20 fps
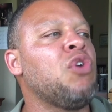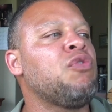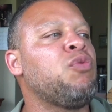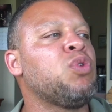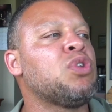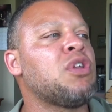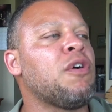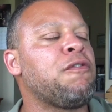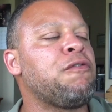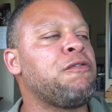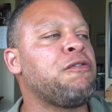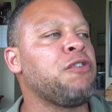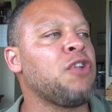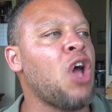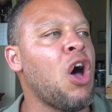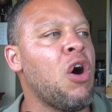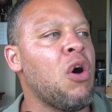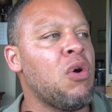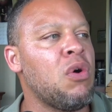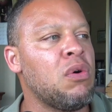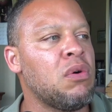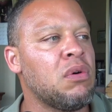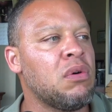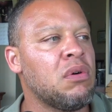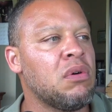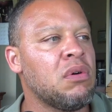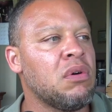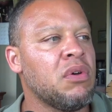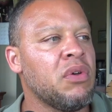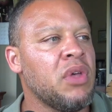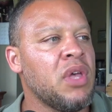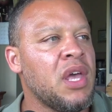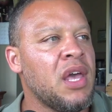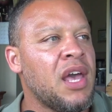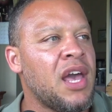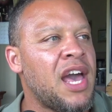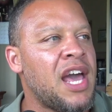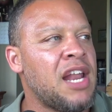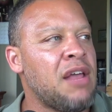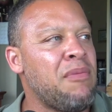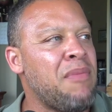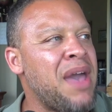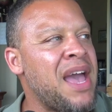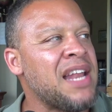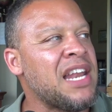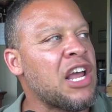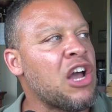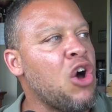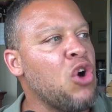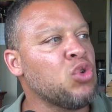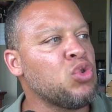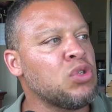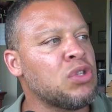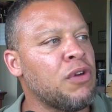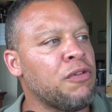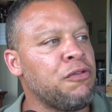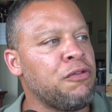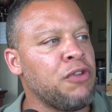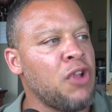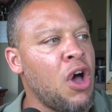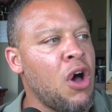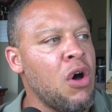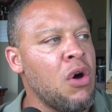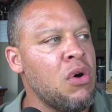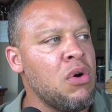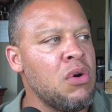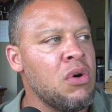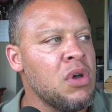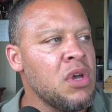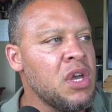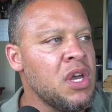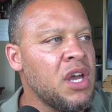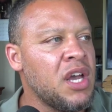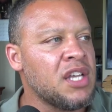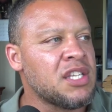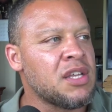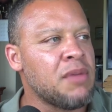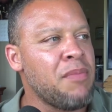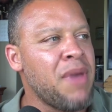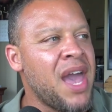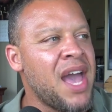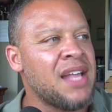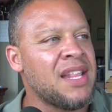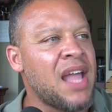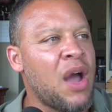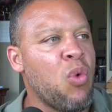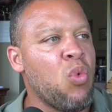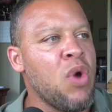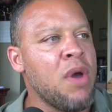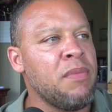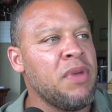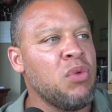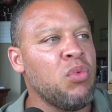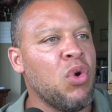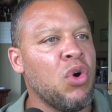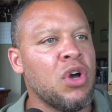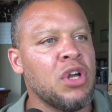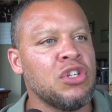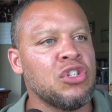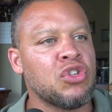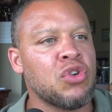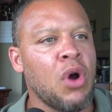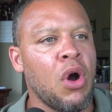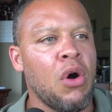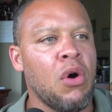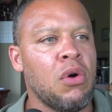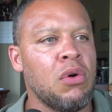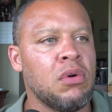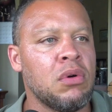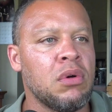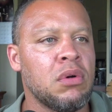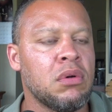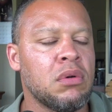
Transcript: with the flow. And a man that goes with the flow is a man that women will control.